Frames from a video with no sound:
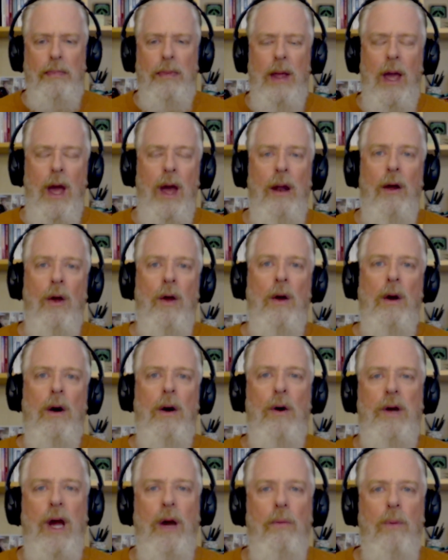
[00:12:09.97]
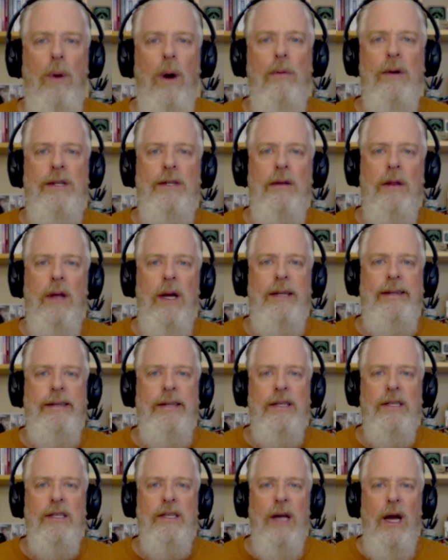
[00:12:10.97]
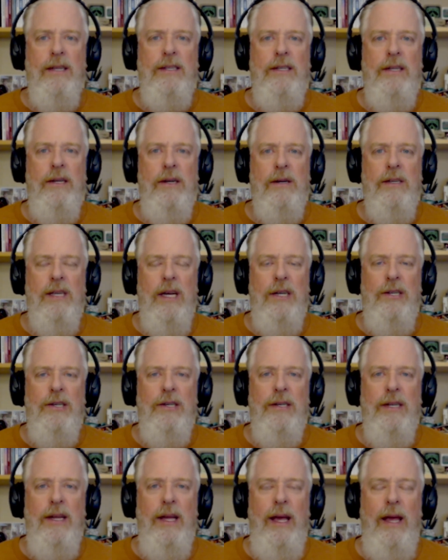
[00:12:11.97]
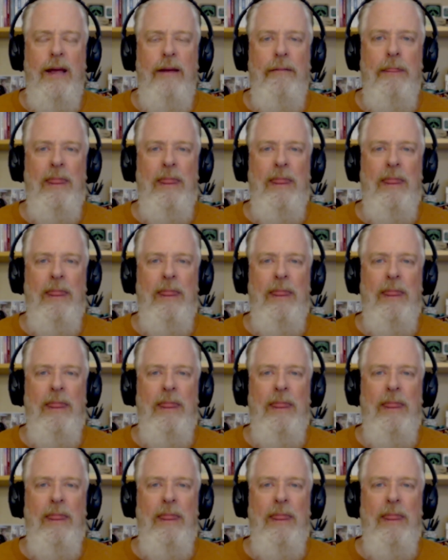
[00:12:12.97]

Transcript: And okay, what would you like to discuss in our session today?